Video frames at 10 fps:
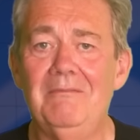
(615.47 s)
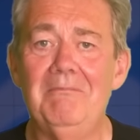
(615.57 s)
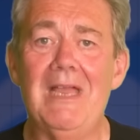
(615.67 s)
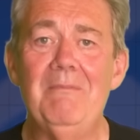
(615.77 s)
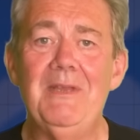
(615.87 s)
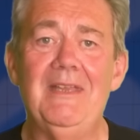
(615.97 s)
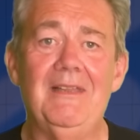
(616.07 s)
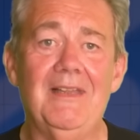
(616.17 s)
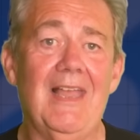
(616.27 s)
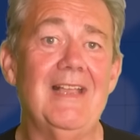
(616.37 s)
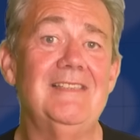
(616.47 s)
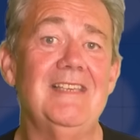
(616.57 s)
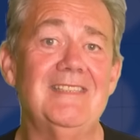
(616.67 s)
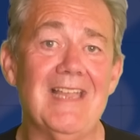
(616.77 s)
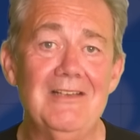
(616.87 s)
maybe
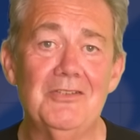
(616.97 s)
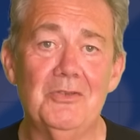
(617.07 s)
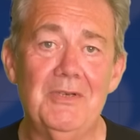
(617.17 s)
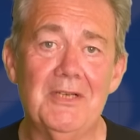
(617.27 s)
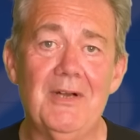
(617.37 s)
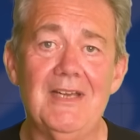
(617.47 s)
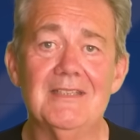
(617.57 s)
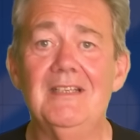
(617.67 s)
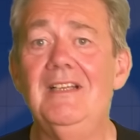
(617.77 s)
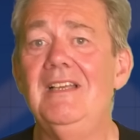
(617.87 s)
existential regret,